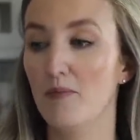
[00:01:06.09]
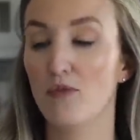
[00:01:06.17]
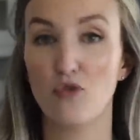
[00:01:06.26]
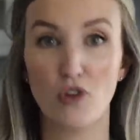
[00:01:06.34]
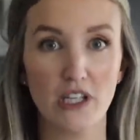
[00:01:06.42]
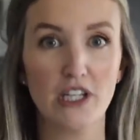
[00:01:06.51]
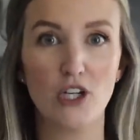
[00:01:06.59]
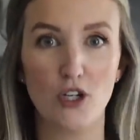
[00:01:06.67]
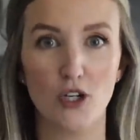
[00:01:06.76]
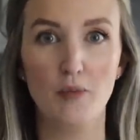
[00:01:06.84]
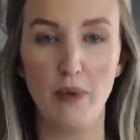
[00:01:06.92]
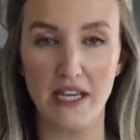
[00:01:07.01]
Really
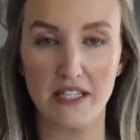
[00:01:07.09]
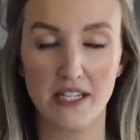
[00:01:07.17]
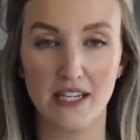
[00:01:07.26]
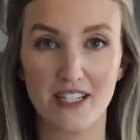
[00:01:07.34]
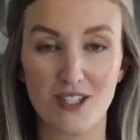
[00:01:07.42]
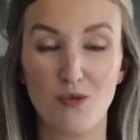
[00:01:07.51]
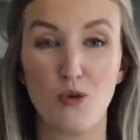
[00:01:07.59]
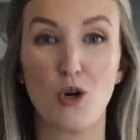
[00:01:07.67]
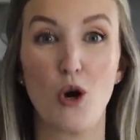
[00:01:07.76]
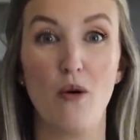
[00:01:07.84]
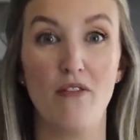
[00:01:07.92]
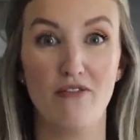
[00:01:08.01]
good basics will
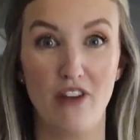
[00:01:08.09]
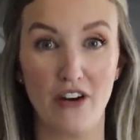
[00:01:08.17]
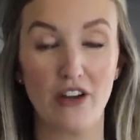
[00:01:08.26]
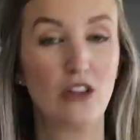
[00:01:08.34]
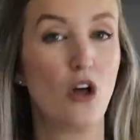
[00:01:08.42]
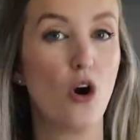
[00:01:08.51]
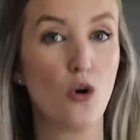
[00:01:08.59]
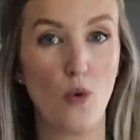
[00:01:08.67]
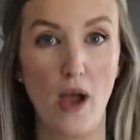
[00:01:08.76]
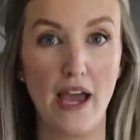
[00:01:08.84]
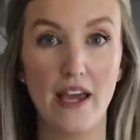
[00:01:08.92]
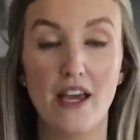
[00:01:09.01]
go a very long
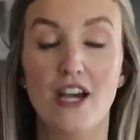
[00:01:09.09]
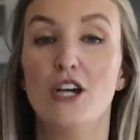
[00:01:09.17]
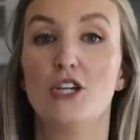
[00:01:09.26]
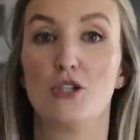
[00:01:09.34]
way.